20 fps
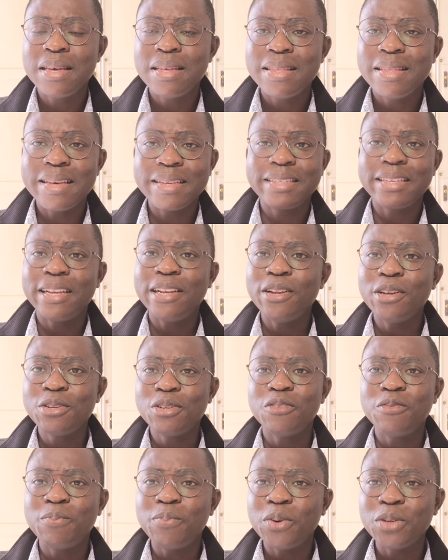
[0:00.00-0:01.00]
There's a lot
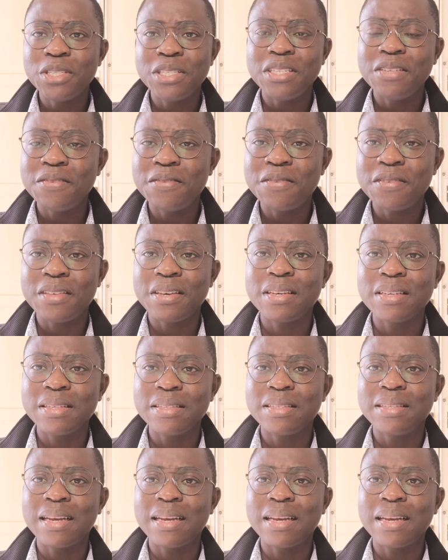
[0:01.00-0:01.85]
of positive things